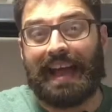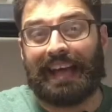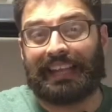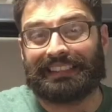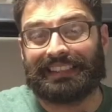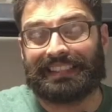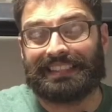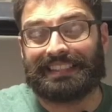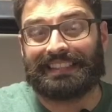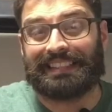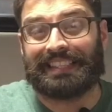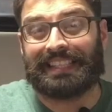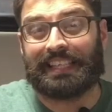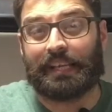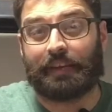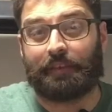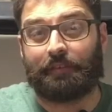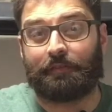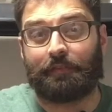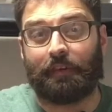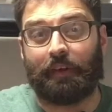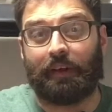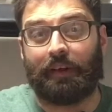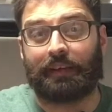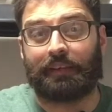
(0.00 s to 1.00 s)
Atlas
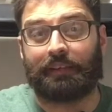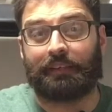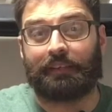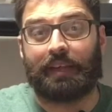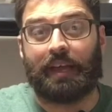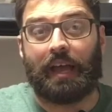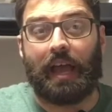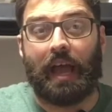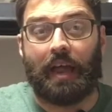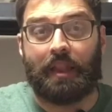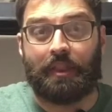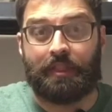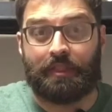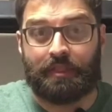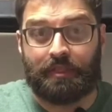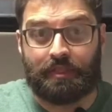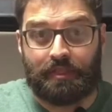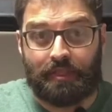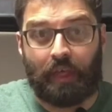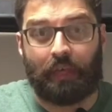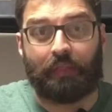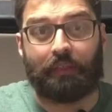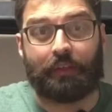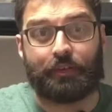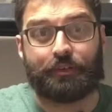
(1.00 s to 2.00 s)
needed to find
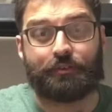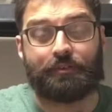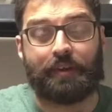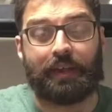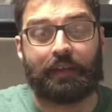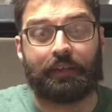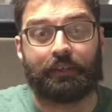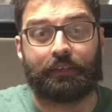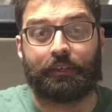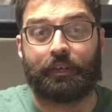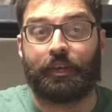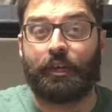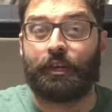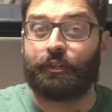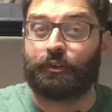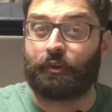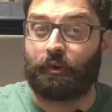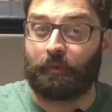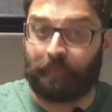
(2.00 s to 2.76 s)
another trend